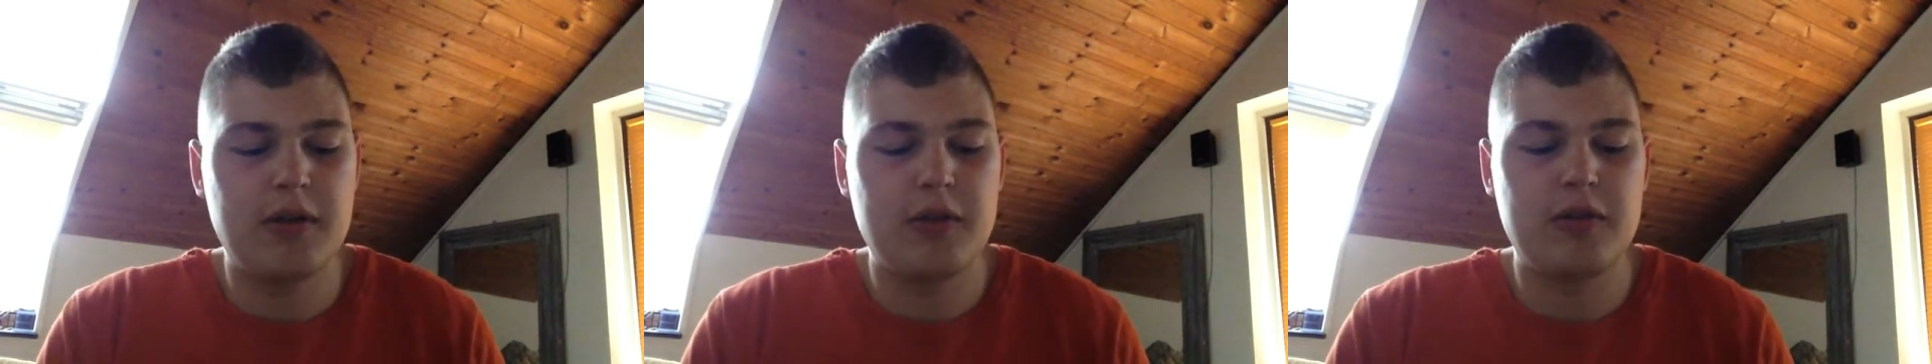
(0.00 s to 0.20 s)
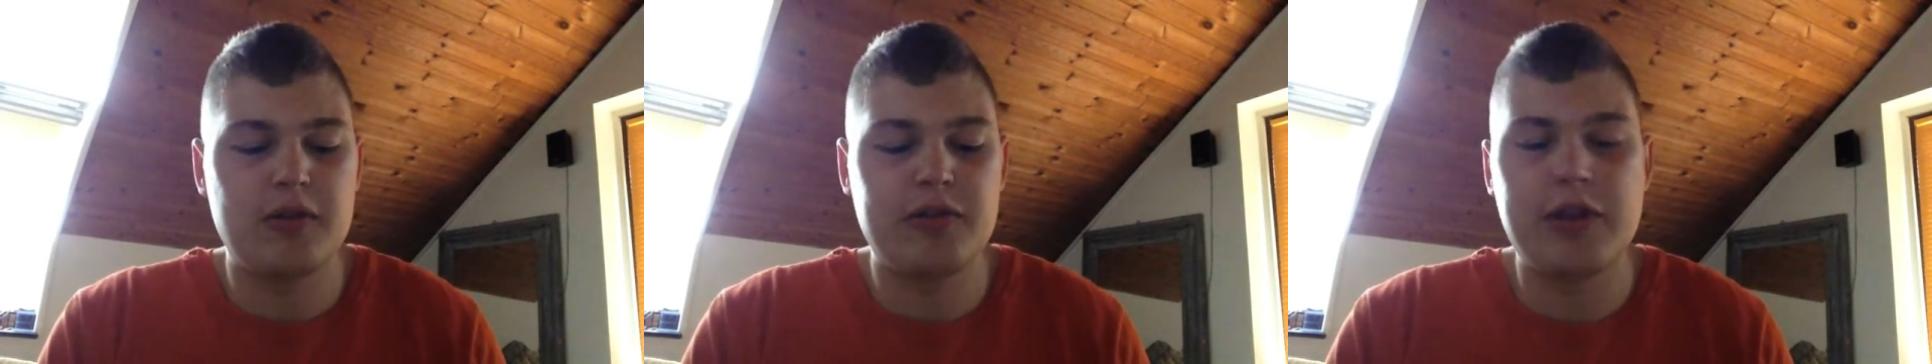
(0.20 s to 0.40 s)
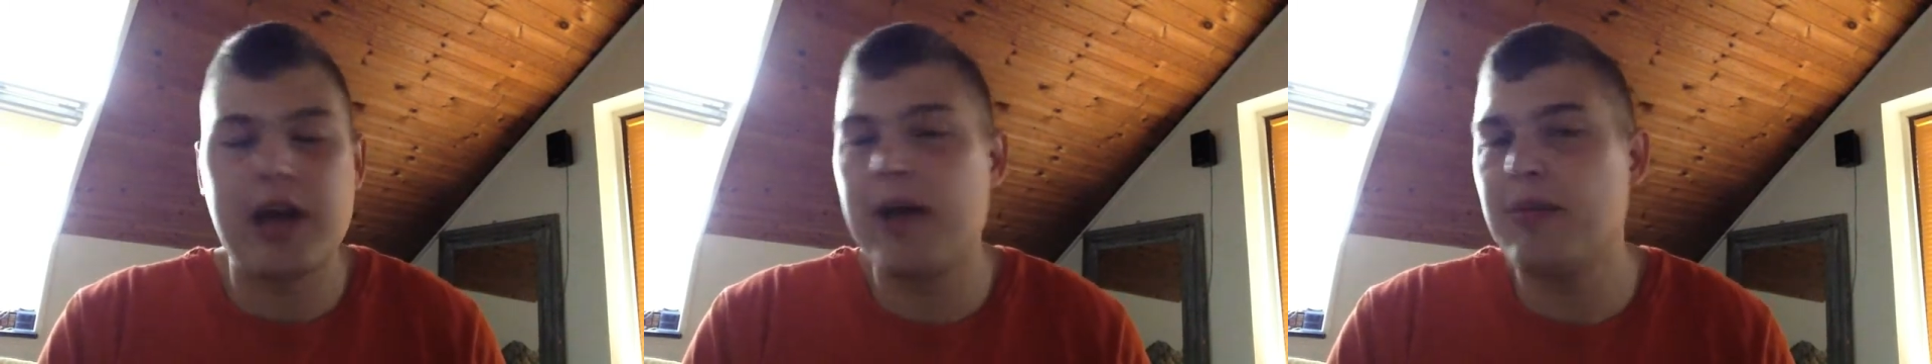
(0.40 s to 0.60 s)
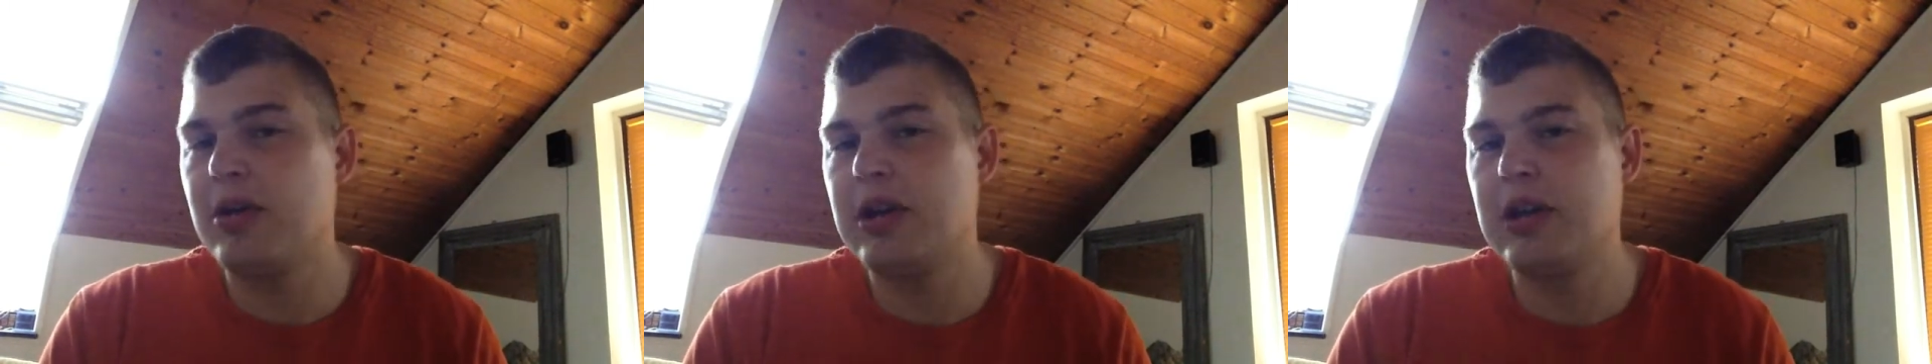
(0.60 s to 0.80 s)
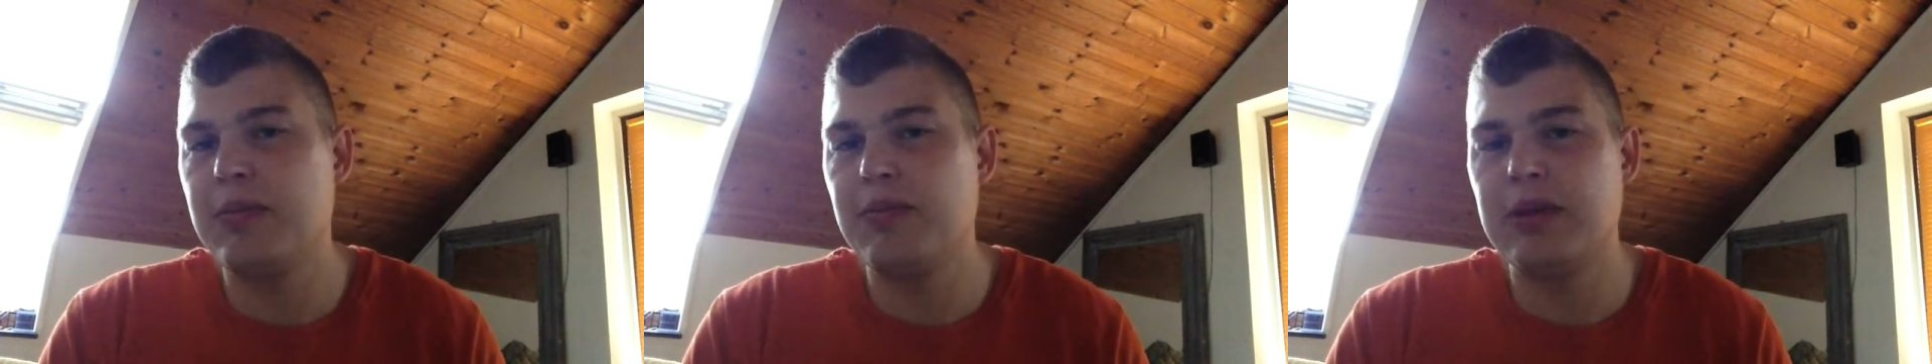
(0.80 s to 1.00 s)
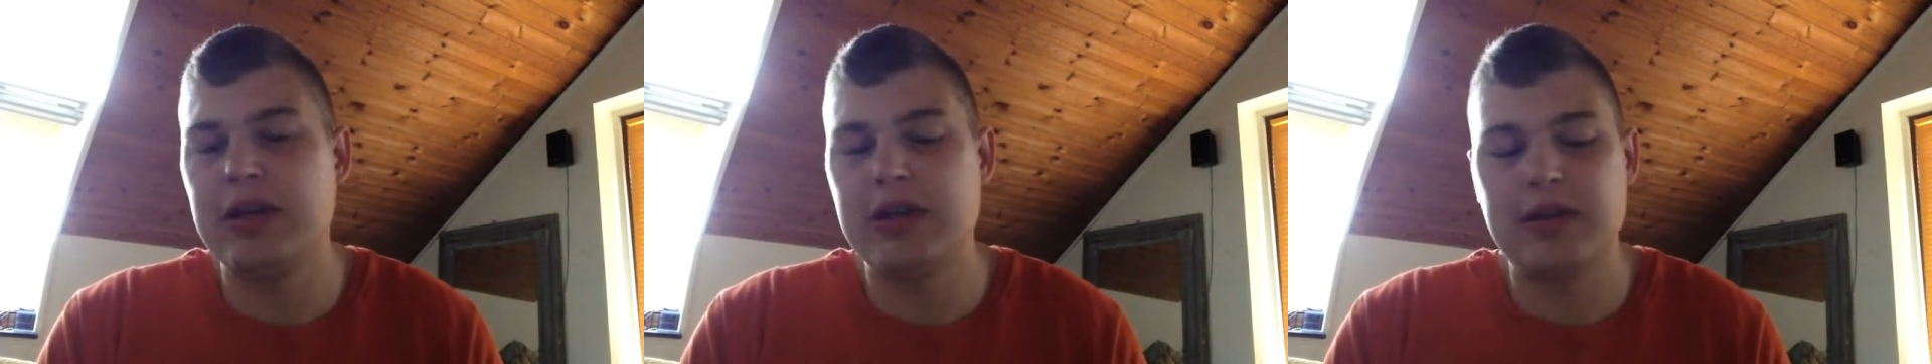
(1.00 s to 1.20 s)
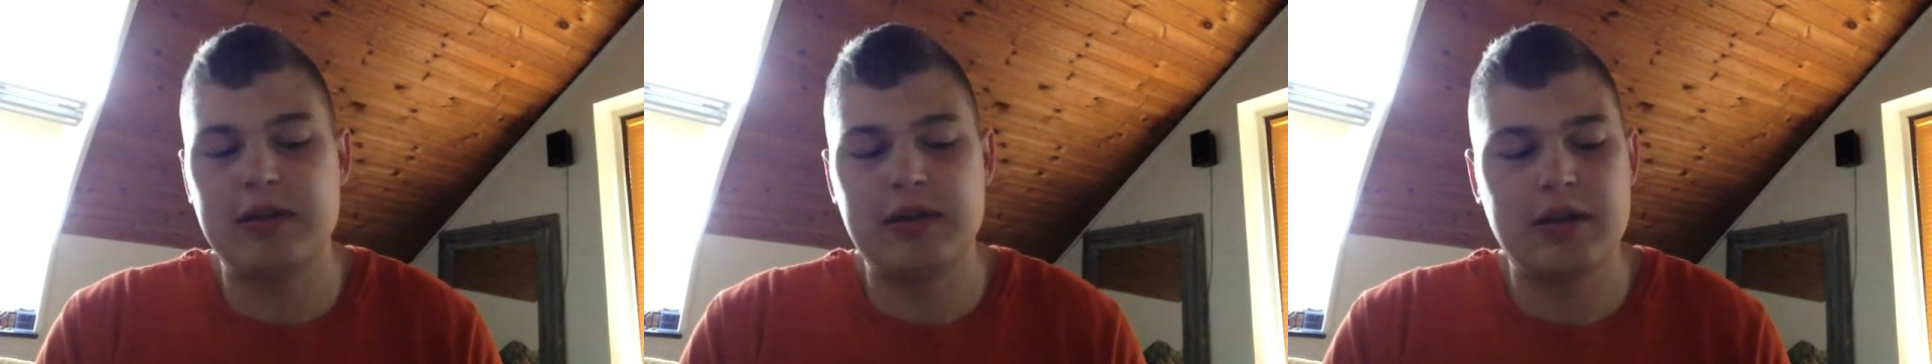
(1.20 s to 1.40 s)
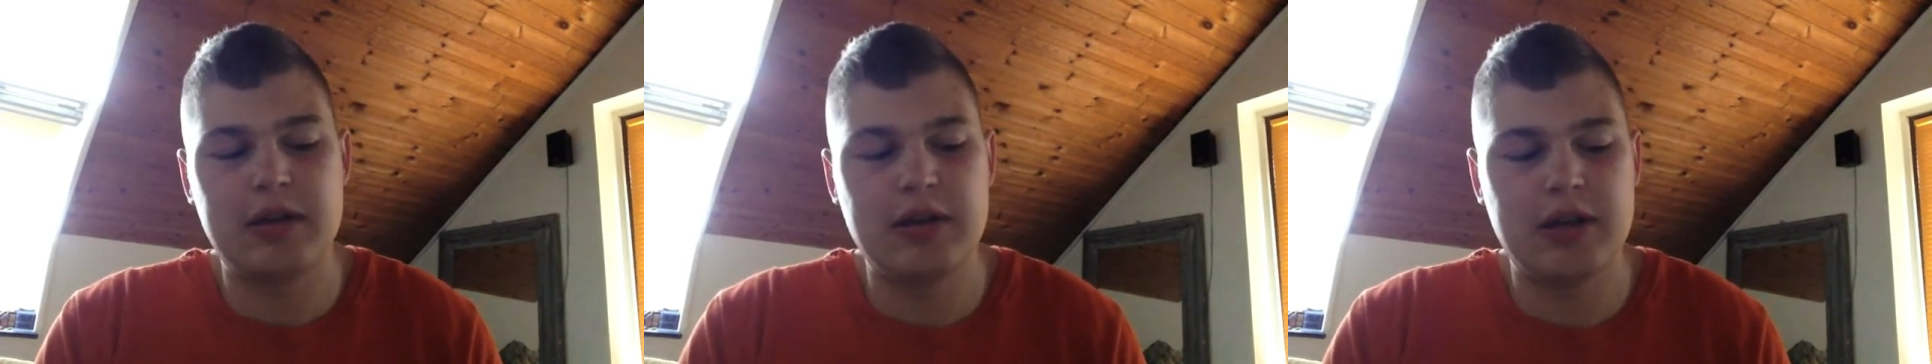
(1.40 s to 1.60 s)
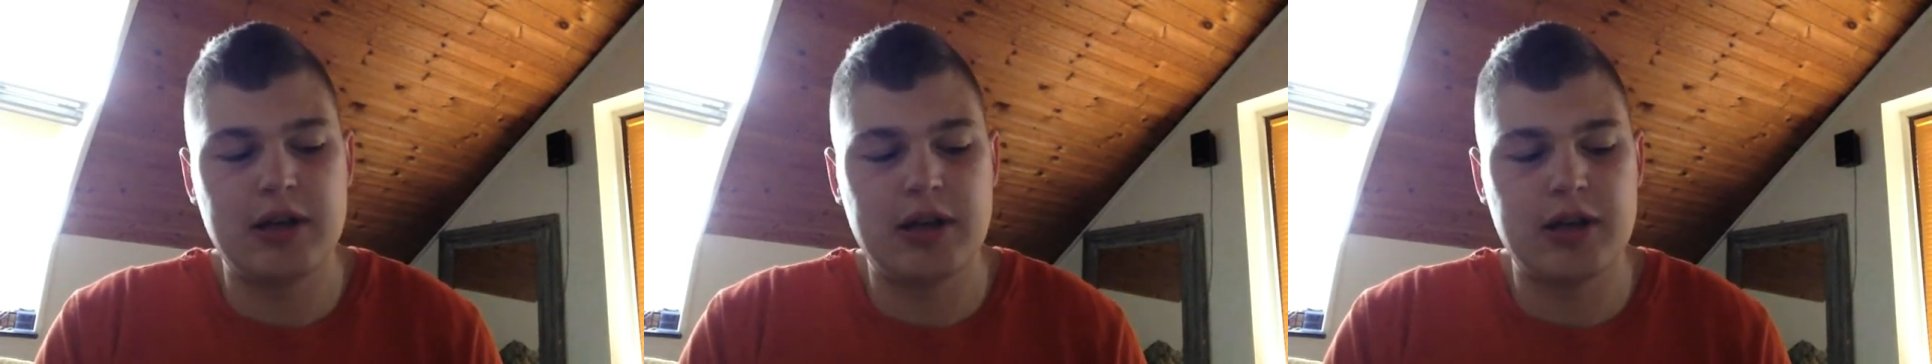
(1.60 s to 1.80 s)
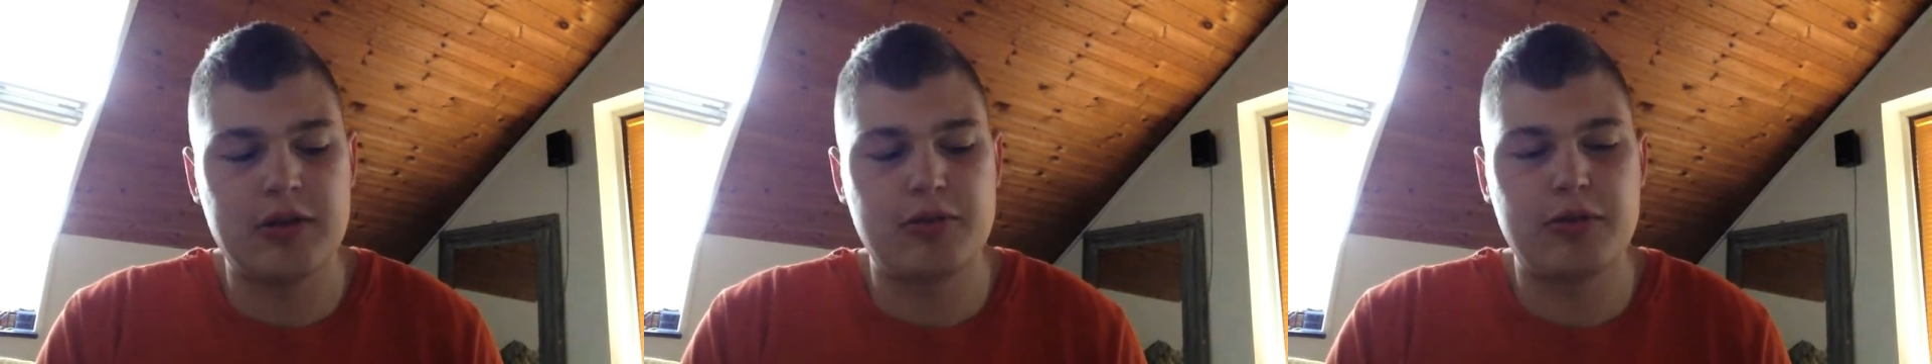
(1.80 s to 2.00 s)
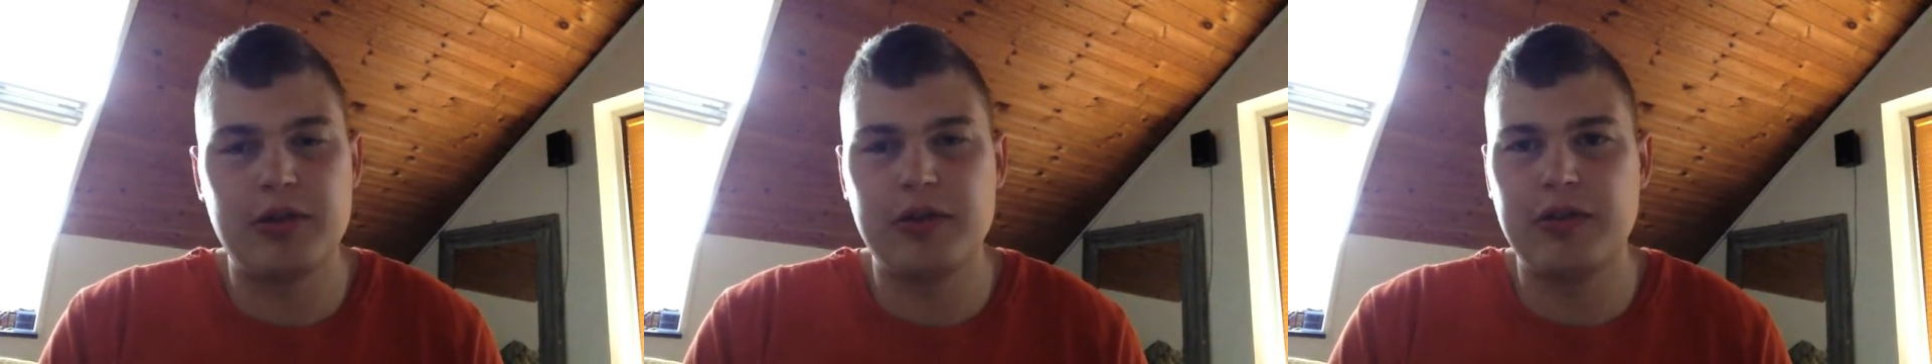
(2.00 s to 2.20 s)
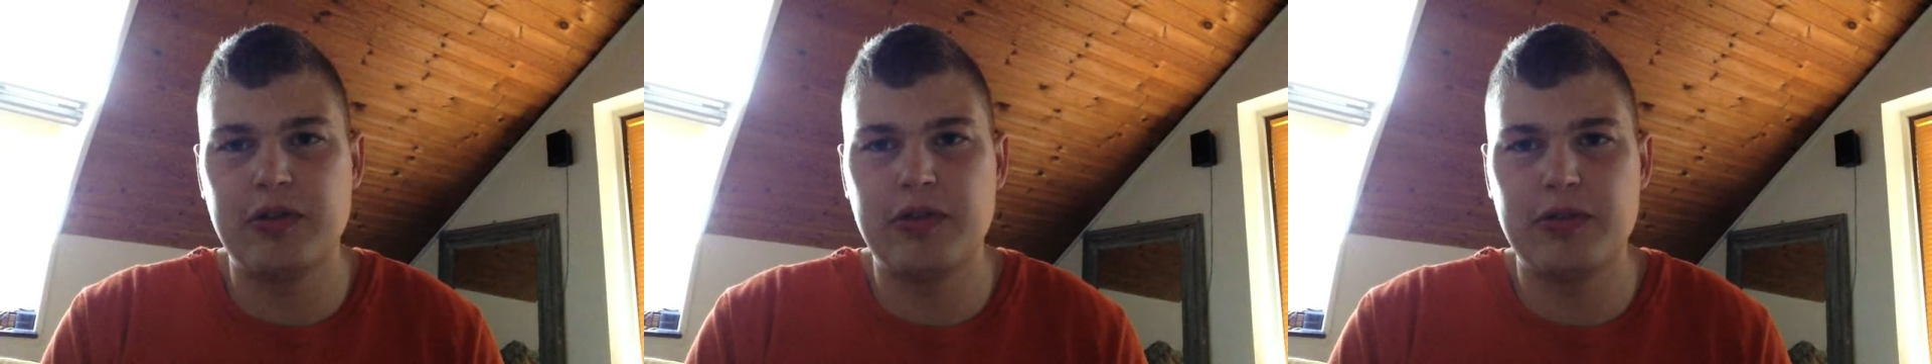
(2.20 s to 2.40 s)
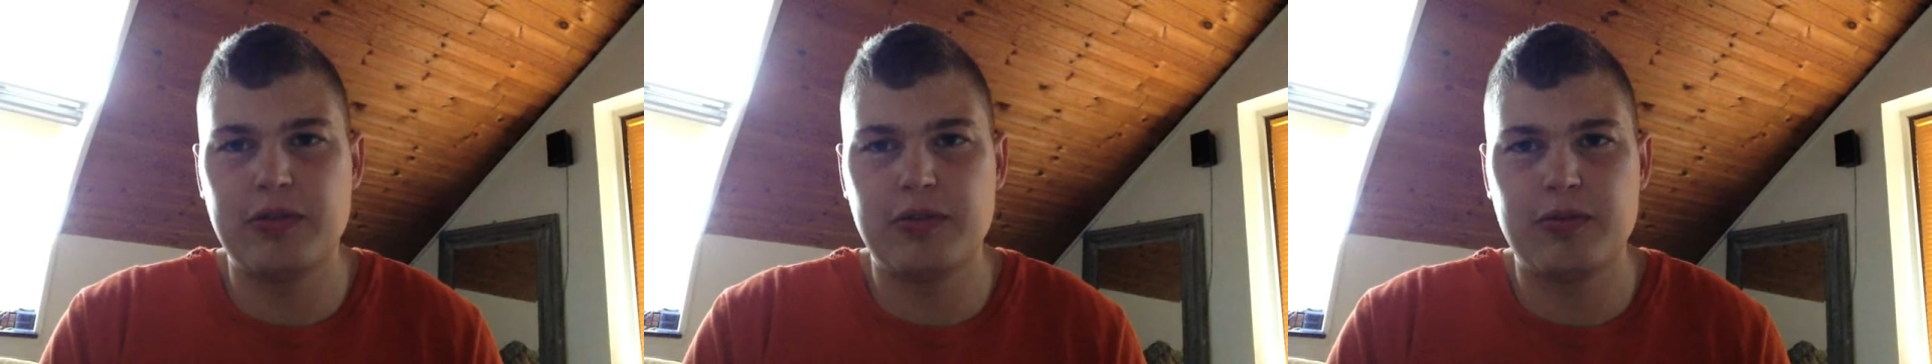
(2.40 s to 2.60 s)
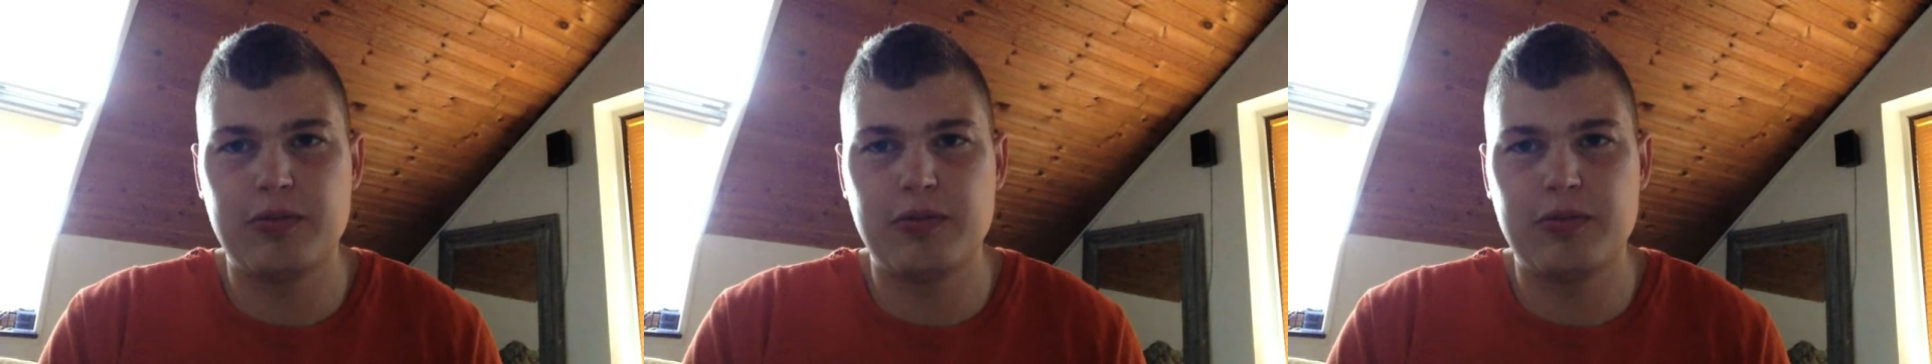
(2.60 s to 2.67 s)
Simon, he beat Chris's,